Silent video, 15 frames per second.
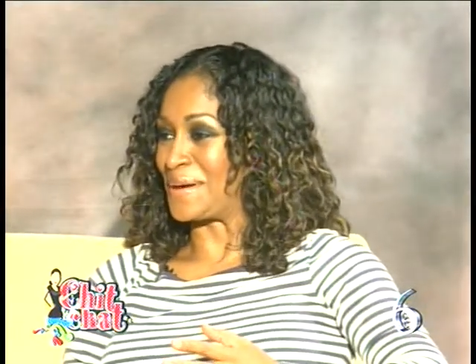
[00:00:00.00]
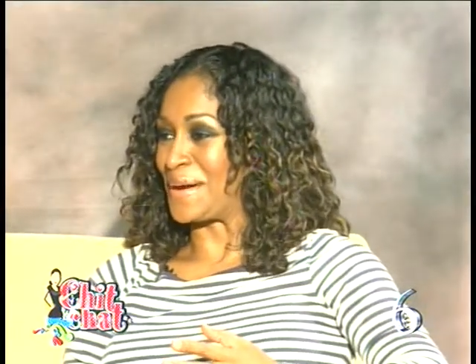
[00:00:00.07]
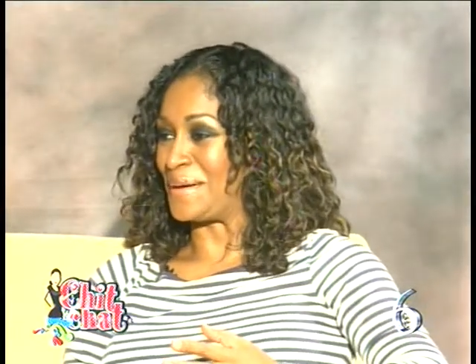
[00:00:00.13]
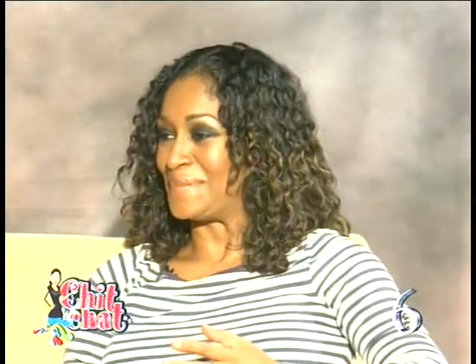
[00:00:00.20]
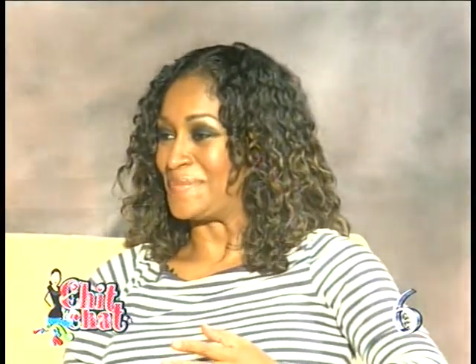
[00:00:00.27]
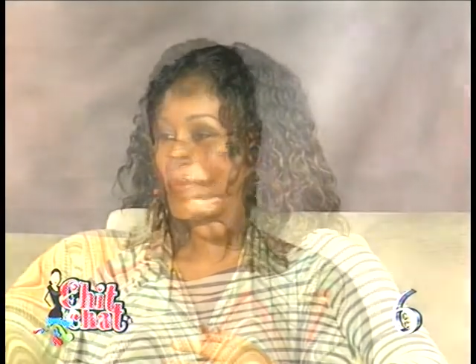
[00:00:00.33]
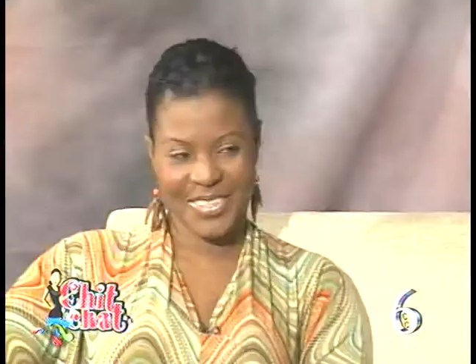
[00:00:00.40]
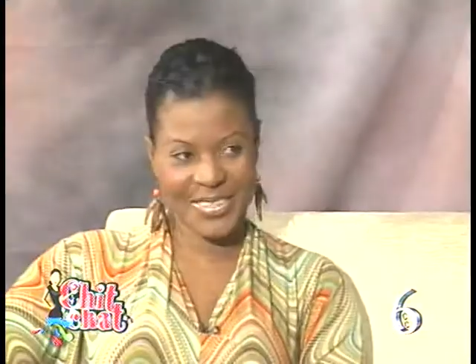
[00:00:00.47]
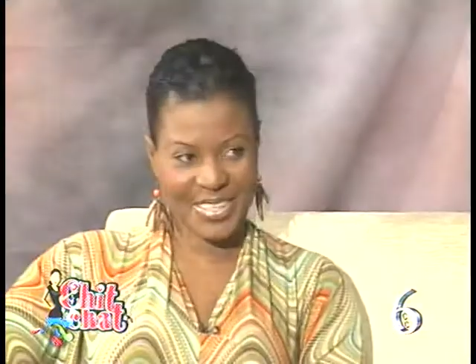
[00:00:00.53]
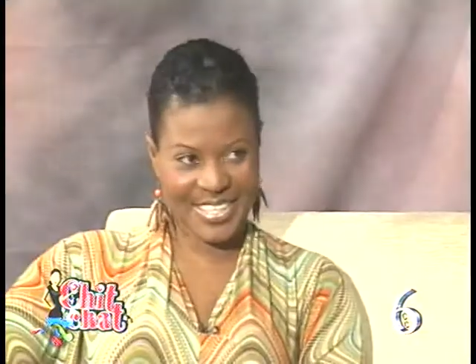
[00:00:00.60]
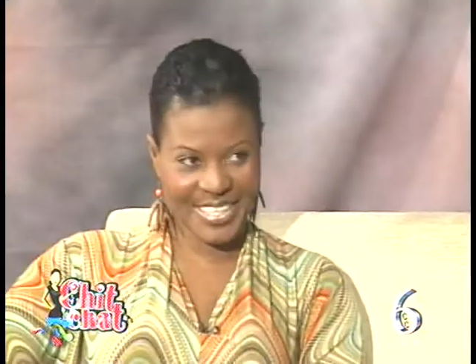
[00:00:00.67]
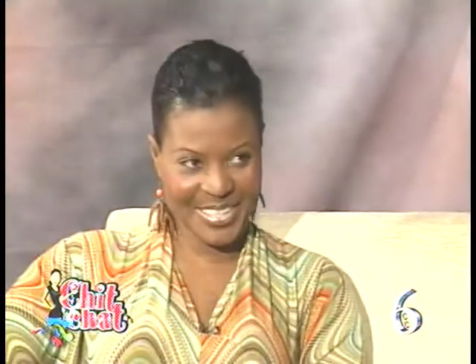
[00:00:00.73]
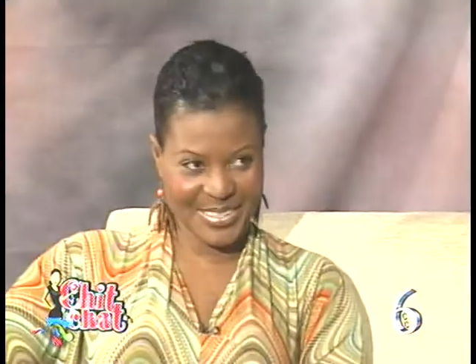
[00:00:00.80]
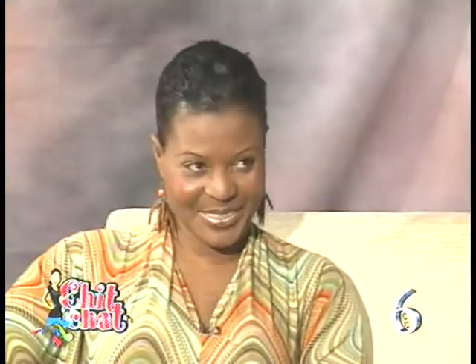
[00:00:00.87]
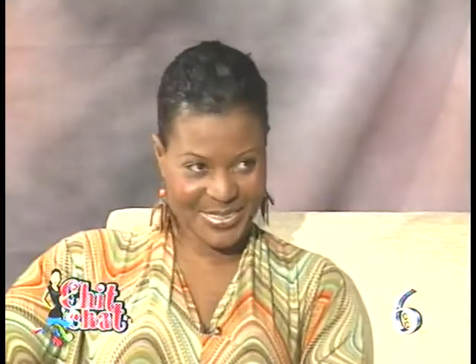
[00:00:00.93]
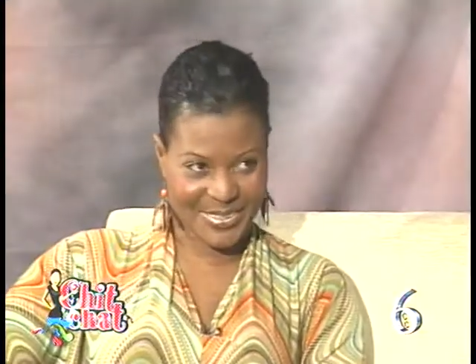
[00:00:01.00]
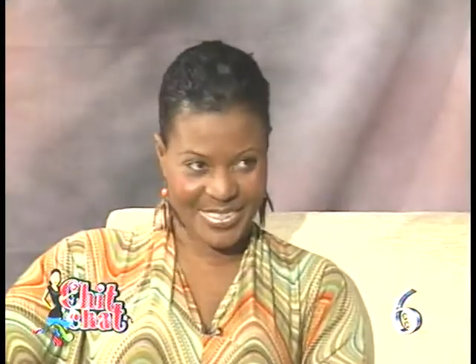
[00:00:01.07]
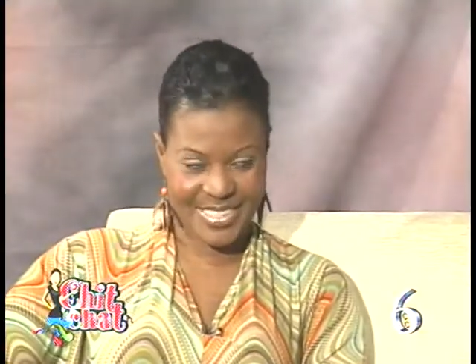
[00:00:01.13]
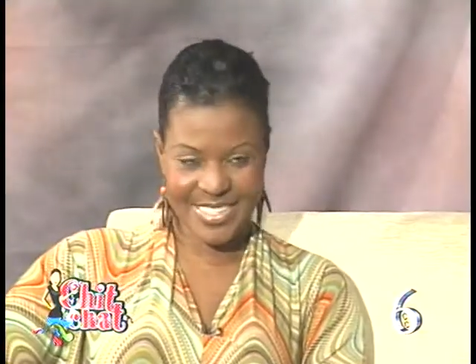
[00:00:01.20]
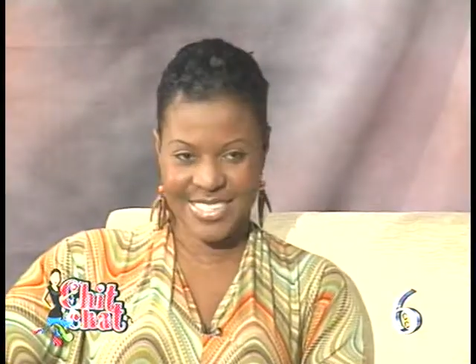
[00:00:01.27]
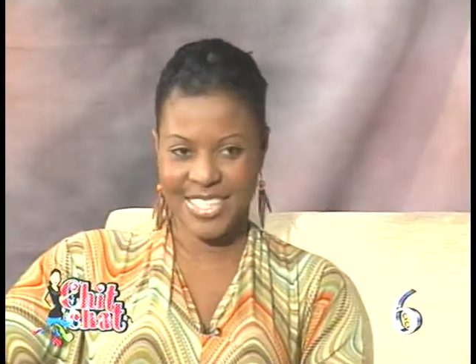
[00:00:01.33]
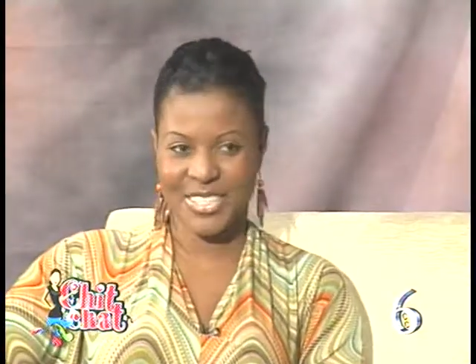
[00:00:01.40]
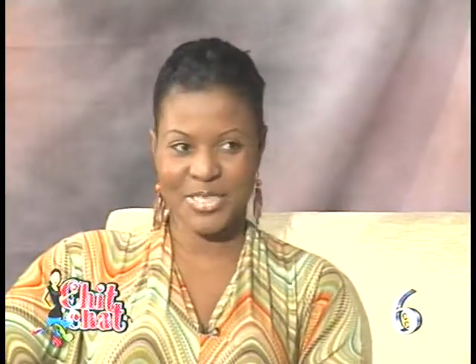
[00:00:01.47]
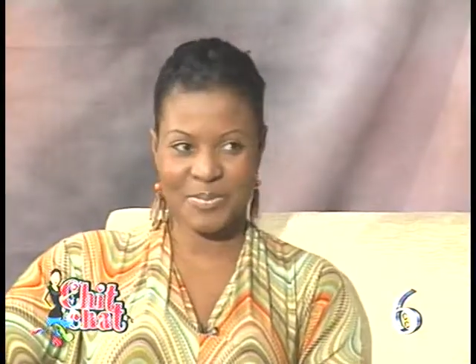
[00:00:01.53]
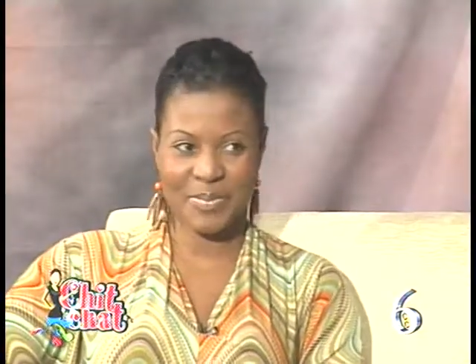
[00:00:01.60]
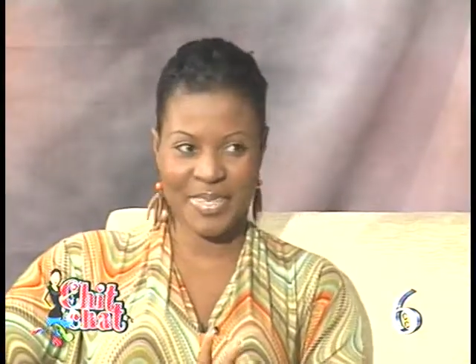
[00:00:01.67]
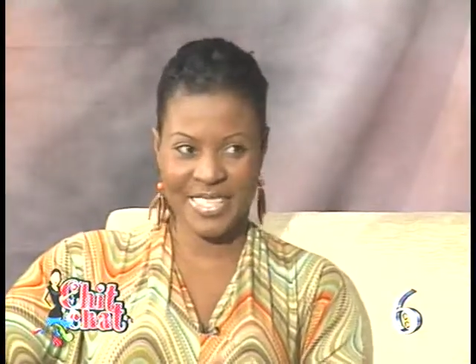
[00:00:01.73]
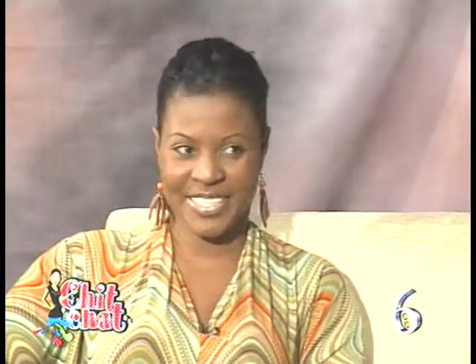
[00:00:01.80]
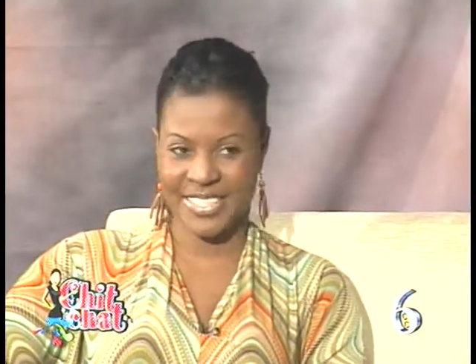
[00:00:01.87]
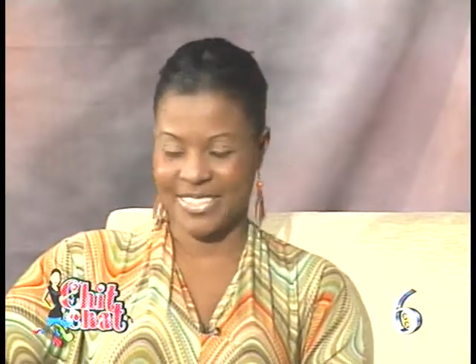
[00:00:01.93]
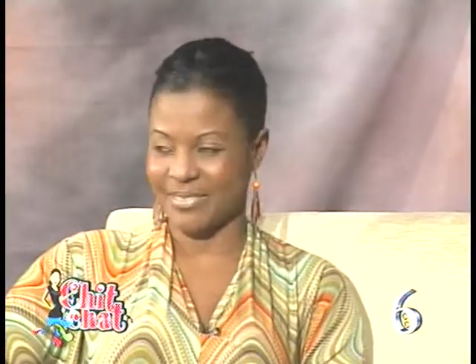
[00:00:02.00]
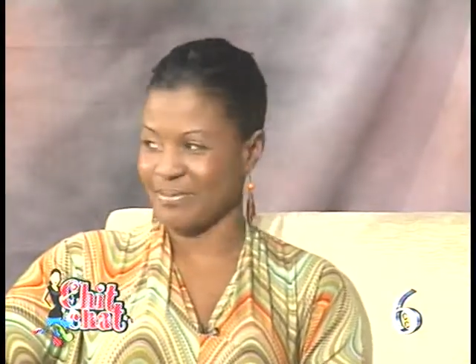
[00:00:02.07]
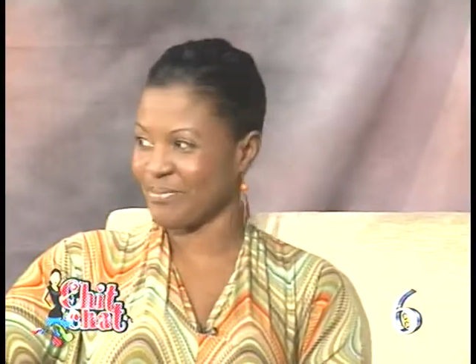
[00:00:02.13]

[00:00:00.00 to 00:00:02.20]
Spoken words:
Thank you. Good it's to such have a you pleasure. Here.